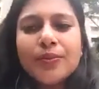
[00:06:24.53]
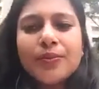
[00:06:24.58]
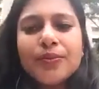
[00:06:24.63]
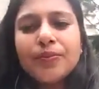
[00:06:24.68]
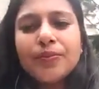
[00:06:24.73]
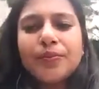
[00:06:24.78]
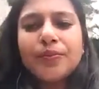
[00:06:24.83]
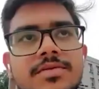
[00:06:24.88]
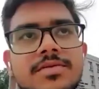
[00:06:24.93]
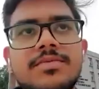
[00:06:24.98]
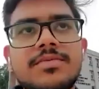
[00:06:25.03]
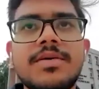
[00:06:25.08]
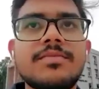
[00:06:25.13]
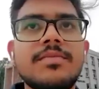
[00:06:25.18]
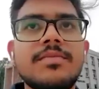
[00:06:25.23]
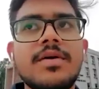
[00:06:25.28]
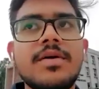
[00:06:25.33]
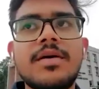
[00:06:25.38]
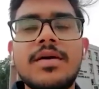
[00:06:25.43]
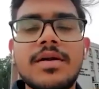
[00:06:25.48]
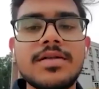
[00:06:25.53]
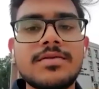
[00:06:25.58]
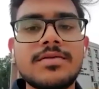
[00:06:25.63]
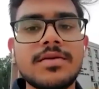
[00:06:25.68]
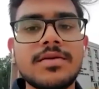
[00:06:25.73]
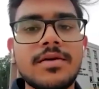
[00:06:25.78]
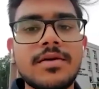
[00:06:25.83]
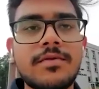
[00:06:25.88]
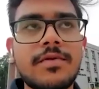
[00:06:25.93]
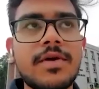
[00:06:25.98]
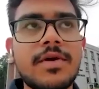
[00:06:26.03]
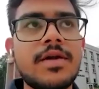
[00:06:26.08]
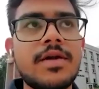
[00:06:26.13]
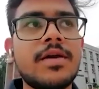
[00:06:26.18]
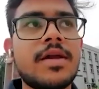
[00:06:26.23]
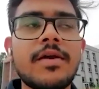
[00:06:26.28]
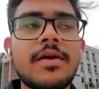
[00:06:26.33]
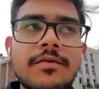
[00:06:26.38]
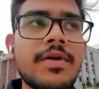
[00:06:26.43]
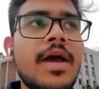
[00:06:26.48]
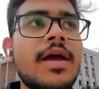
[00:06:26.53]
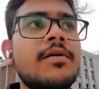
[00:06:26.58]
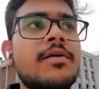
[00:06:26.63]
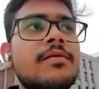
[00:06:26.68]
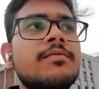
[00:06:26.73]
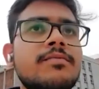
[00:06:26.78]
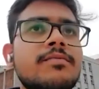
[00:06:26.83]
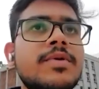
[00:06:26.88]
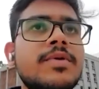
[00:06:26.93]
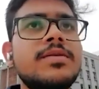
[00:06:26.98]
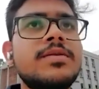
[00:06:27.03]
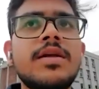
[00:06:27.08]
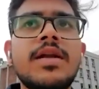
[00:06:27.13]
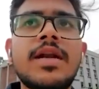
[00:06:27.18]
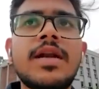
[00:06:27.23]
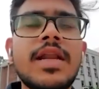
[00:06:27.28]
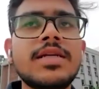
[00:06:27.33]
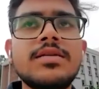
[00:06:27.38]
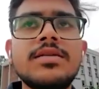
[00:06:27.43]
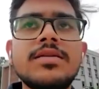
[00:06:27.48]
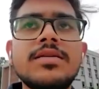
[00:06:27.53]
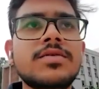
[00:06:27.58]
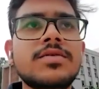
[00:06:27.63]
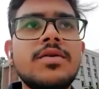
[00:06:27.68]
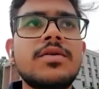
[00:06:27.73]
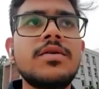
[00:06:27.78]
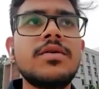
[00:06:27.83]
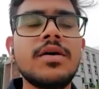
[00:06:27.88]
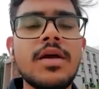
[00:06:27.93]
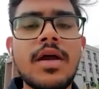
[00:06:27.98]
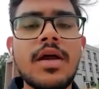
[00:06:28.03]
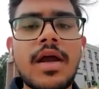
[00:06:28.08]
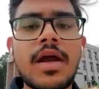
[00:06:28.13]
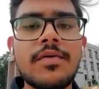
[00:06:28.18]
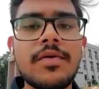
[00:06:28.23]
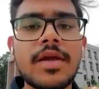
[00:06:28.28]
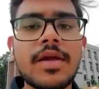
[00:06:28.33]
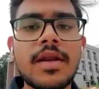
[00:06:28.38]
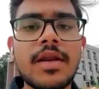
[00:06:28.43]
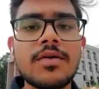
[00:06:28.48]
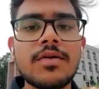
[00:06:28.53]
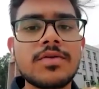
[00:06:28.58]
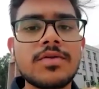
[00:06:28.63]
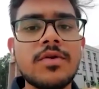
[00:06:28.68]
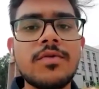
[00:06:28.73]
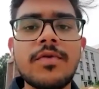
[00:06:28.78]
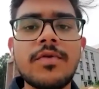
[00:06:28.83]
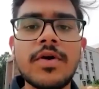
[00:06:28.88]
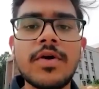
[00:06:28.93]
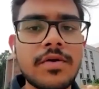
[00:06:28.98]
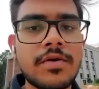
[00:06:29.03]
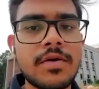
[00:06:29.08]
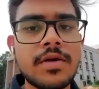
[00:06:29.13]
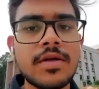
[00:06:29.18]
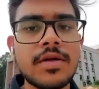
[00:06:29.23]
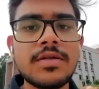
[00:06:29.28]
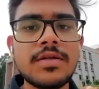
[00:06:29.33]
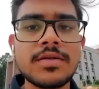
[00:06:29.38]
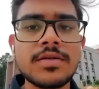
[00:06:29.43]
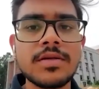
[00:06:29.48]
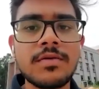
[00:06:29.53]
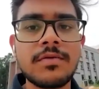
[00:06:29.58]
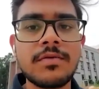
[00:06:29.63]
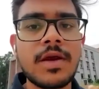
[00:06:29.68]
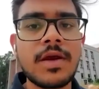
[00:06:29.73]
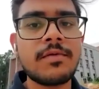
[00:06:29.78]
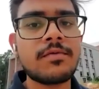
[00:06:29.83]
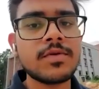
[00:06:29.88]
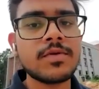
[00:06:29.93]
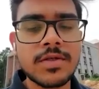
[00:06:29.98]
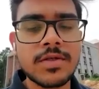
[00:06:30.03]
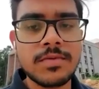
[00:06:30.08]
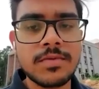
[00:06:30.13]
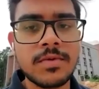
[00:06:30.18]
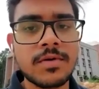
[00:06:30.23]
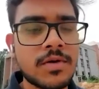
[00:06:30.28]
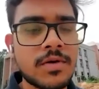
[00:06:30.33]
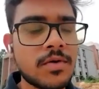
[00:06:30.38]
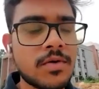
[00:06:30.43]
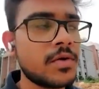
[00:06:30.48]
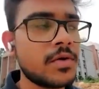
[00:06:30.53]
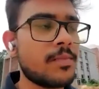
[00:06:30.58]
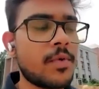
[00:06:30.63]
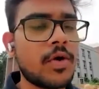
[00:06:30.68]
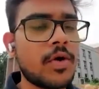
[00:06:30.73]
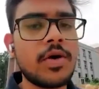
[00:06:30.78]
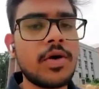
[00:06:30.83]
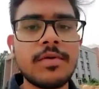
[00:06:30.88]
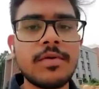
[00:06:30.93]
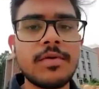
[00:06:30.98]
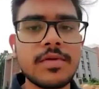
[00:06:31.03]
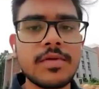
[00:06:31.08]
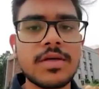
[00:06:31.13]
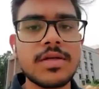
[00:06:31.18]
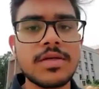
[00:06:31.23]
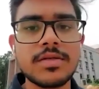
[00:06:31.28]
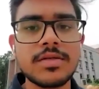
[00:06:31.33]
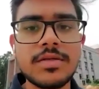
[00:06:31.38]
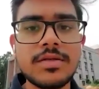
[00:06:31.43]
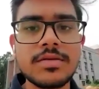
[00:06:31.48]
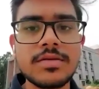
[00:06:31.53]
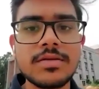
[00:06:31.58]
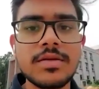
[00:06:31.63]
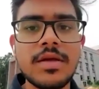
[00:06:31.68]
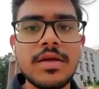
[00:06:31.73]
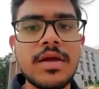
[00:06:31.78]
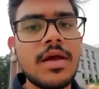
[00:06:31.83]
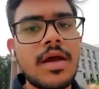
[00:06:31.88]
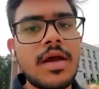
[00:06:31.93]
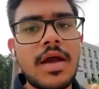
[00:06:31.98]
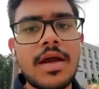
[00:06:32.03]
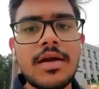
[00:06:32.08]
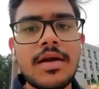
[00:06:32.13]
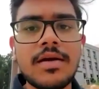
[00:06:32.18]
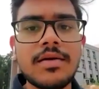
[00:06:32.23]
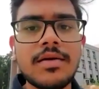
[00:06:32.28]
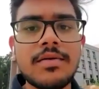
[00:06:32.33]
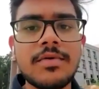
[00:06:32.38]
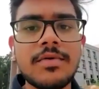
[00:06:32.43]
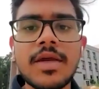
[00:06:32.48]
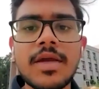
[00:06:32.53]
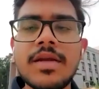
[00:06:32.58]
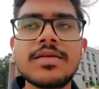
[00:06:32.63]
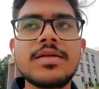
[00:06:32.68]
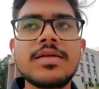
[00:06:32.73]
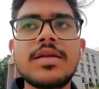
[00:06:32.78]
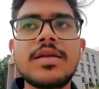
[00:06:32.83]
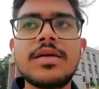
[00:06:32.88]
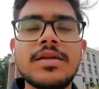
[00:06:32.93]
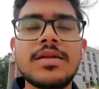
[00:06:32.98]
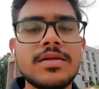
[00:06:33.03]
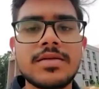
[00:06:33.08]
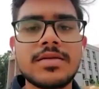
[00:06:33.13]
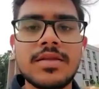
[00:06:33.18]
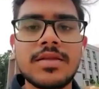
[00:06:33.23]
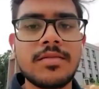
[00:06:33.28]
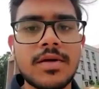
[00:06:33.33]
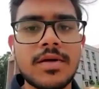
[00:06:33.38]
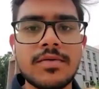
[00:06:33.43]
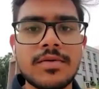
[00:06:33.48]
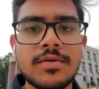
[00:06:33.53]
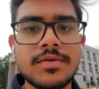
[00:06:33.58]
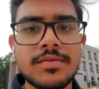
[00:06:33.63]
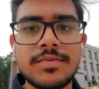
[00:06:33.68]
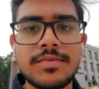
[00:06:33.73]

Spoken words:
Yes, ma'am. Yes, we have, means the interaction is good, and we can also go for tutorials. We have to just do an appointment with the teachers, and we can easily reach them out.